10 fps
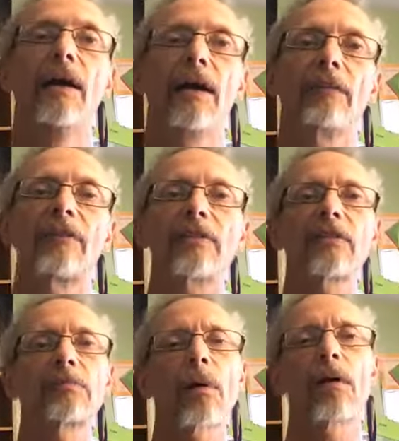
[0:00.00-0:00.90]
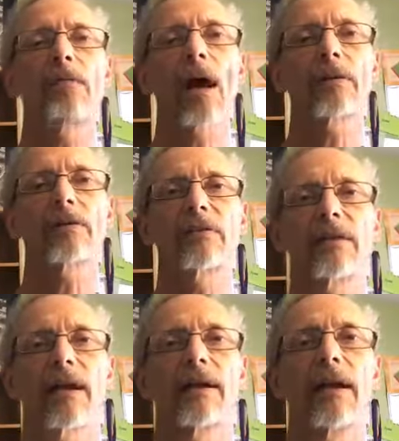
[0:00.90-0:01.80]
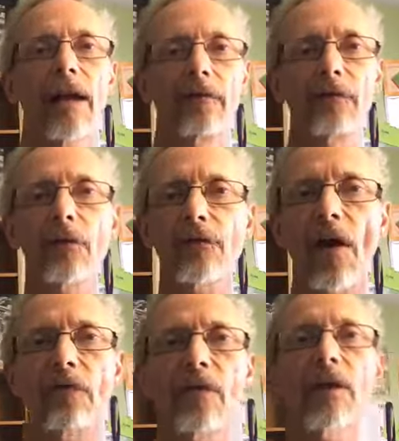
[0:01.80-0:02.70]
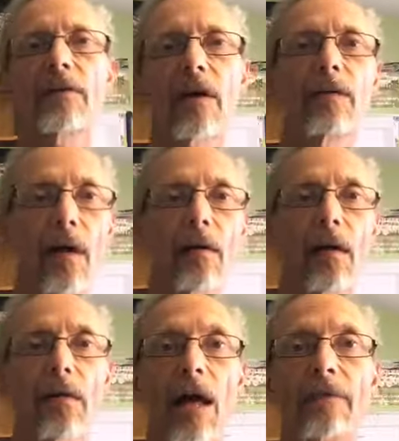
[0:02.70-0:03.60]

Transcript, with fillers: If this has brought value today, if you found very a, a lot